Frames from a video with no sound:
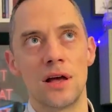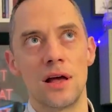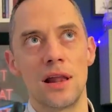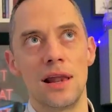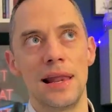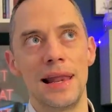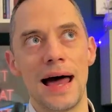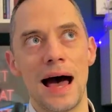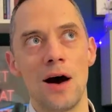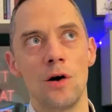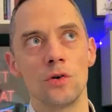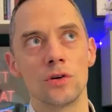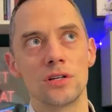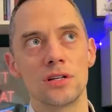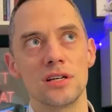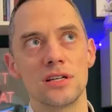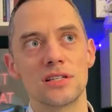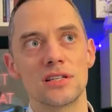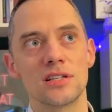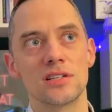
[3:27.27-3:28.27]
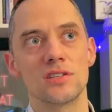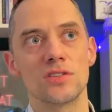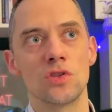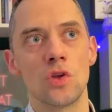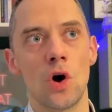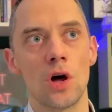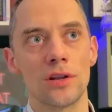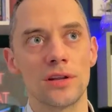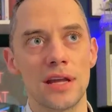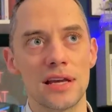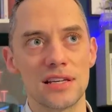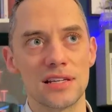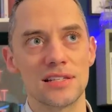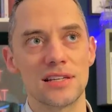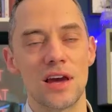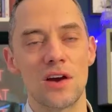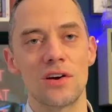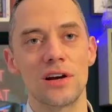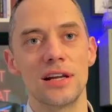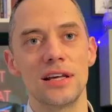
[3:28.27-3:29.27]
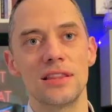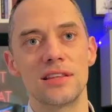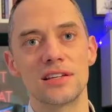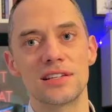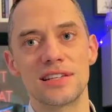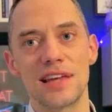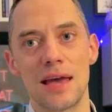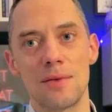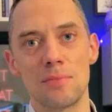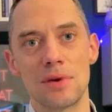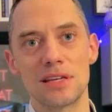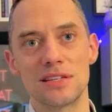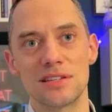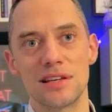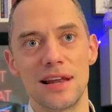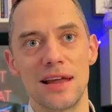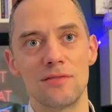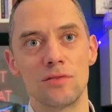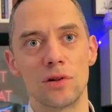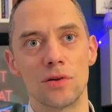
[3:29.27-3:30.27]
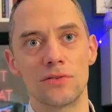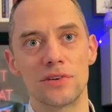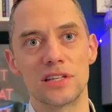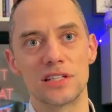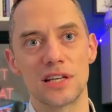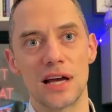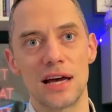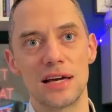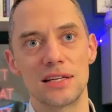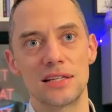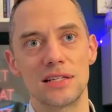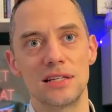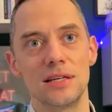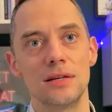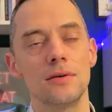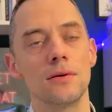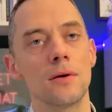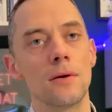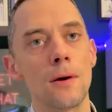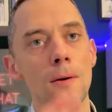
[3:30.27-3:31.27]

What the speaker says: loudness is not necessarily the same as the level of anxiety.